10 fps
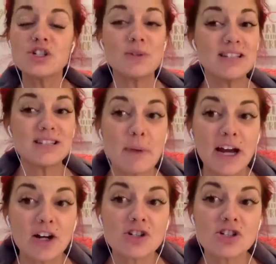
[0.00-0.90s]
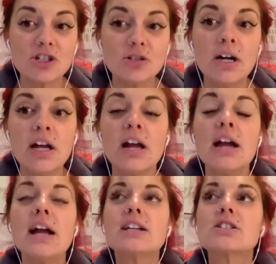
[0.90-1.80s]
you and inspires you
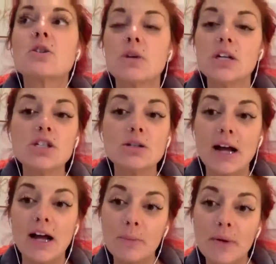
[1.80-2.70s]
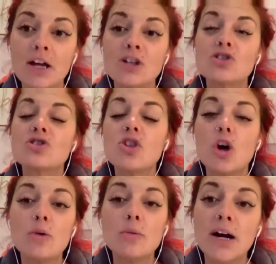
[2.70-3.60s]
it's going to help
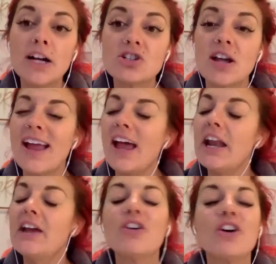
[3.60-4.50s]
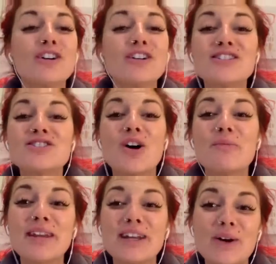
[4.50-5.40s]
so much and i've heard so
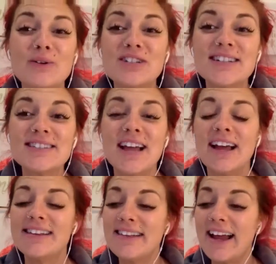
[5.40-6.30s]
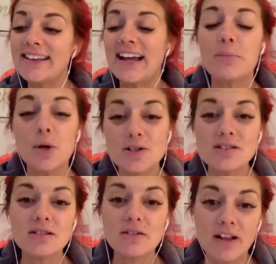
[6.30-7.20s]
many coaches say that
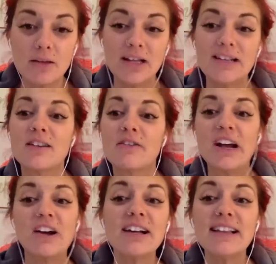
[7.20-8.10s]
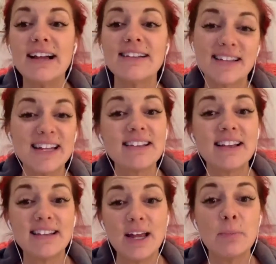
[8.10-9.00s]
personal development is the very last thing
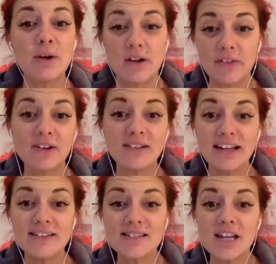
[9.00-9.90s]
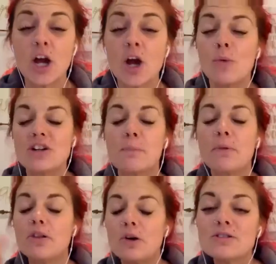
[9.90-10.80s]
that they put on their list which
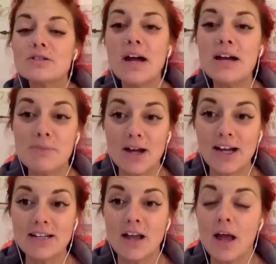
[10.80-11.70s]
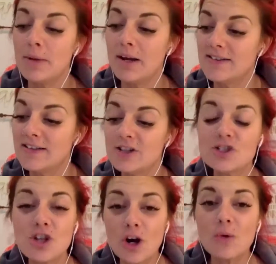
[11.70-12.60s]
blows my mind because there's
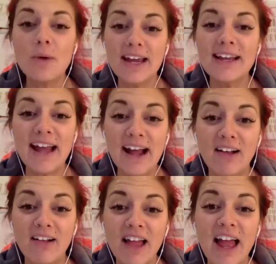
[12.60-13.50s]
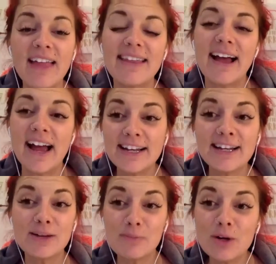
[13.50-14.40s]
no way in hell that I can
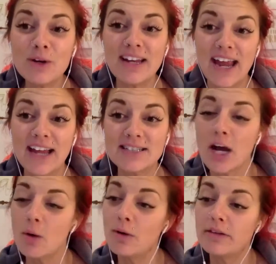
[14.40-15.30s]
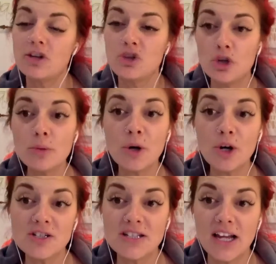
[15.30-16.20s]
communicate with a new
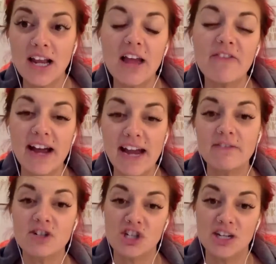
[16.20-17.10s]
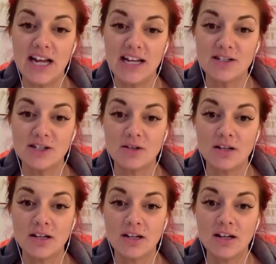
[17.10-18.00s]
person if I have a shitty attitude.
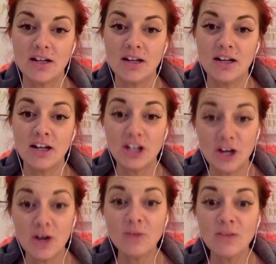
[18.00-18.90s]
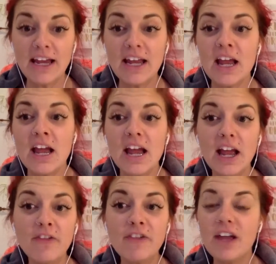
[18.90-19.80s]
You know, like
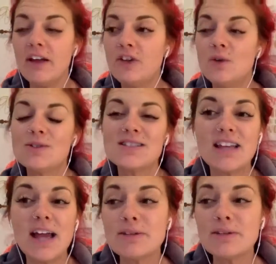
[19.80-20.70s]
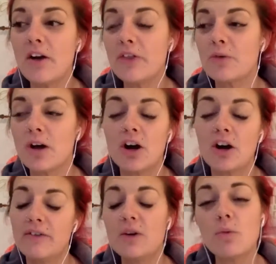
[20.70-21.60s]
if if you slept on the wrong or
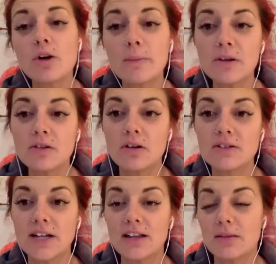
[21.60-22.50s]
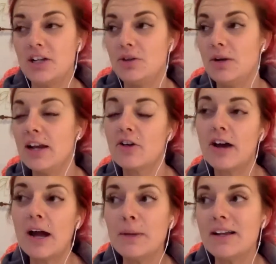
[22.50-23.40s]
if you woke up on the wrong side of the bed, you had a
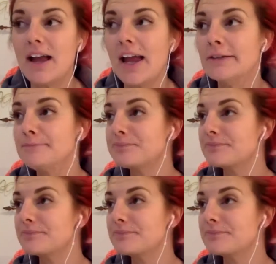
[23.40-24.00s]
crappy night,